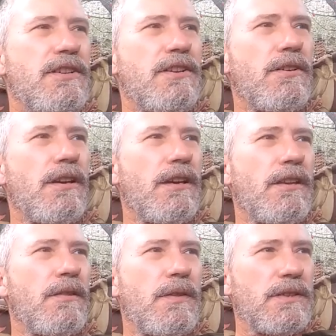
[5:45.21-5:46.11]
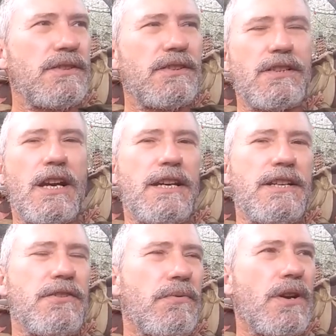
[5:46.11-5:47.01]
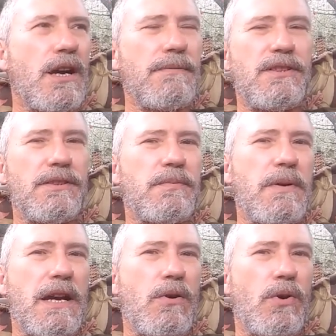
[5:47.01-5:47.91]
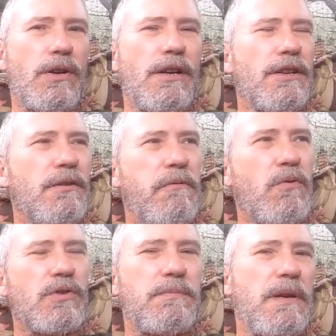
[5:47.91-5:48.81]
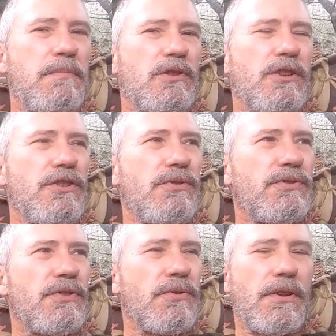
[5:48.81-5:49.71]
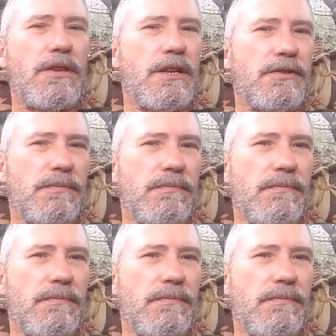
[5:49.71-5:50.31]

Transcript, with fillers: do, uh, this society derives its power to force people to do certain things.